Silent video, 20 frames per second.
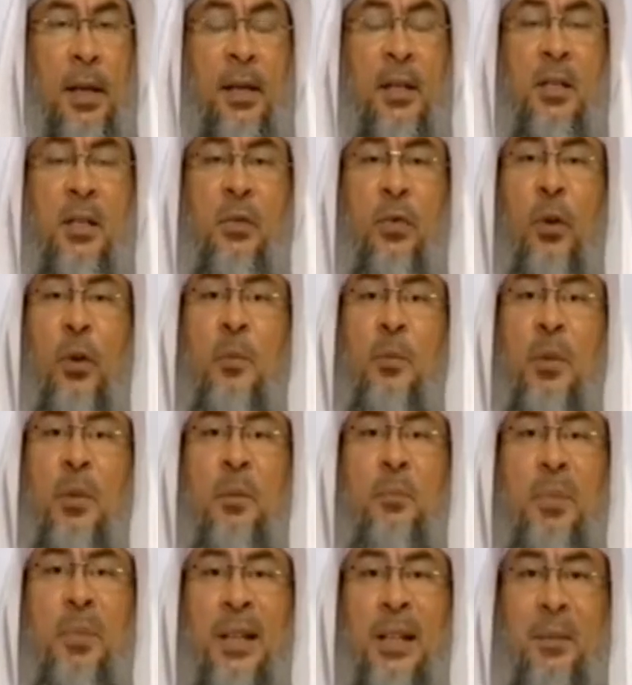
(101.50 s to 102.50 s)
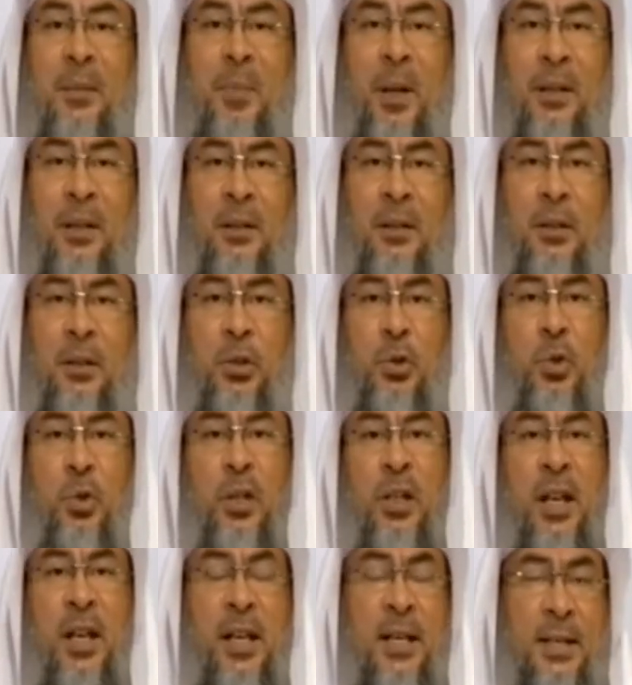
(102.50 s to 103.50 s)
is from the belly button
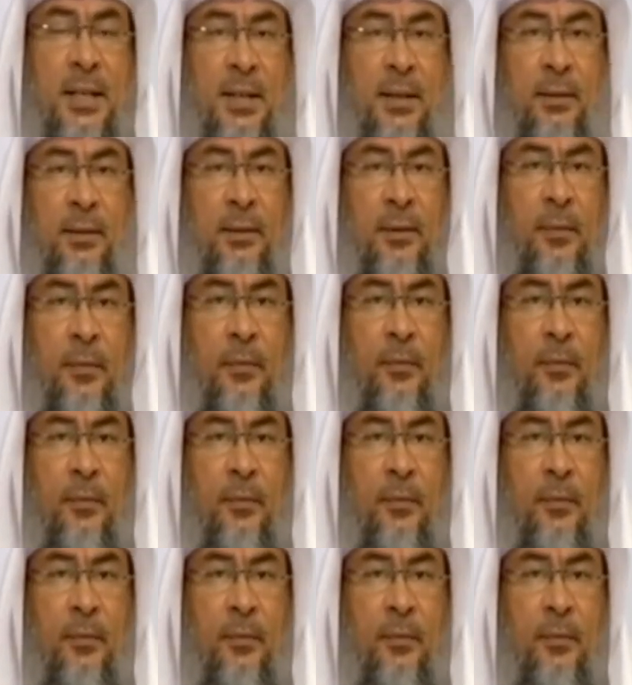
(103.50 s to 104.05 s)
to the knees.